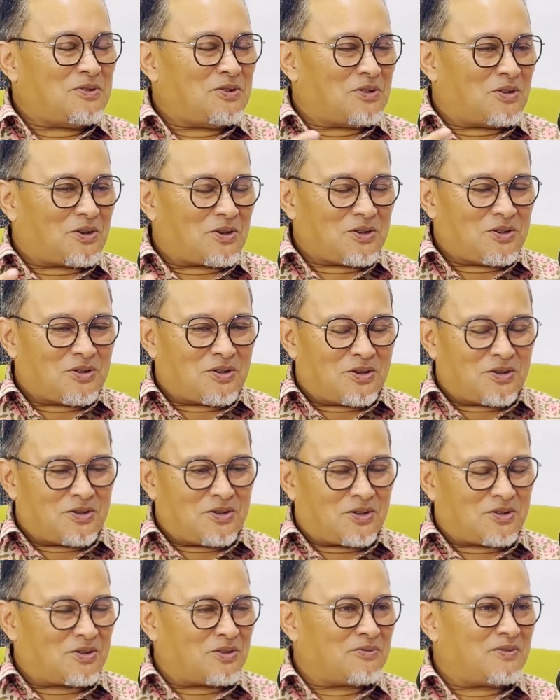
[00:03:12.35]

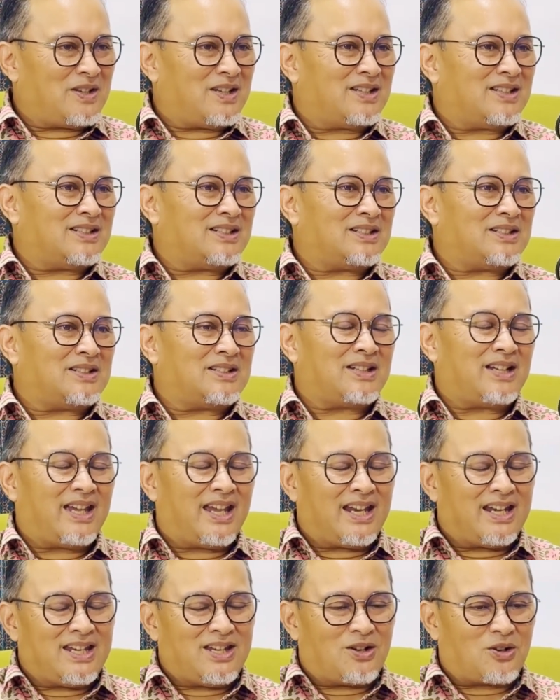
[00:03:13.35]
your career
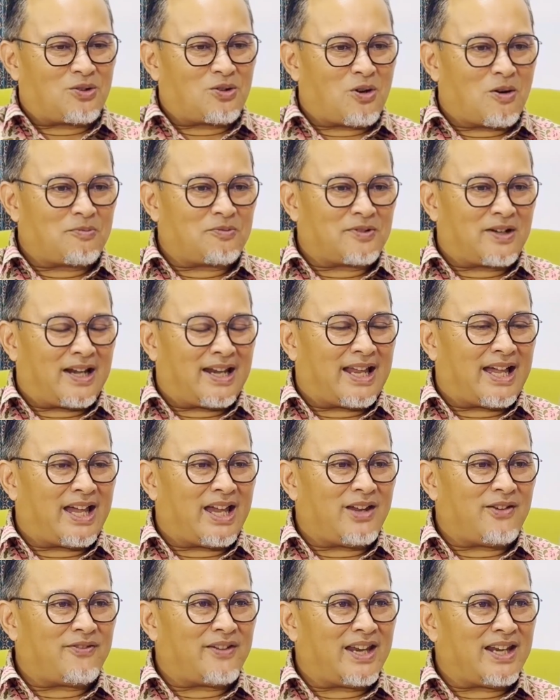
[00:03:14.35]
and your corporate
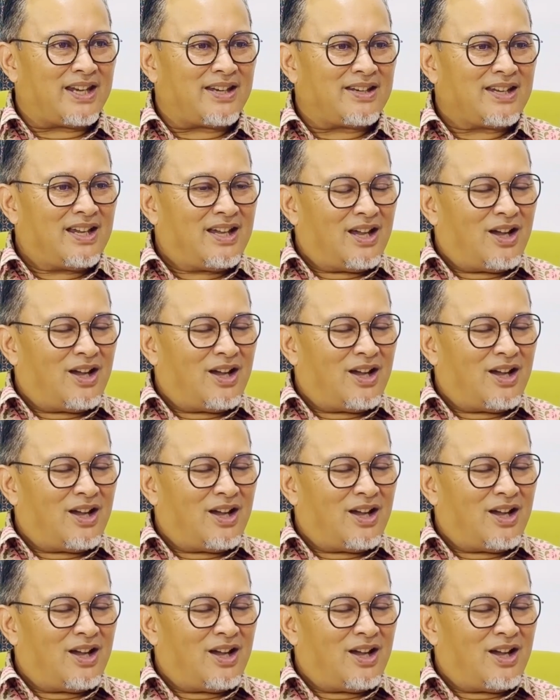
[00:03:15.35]
life, and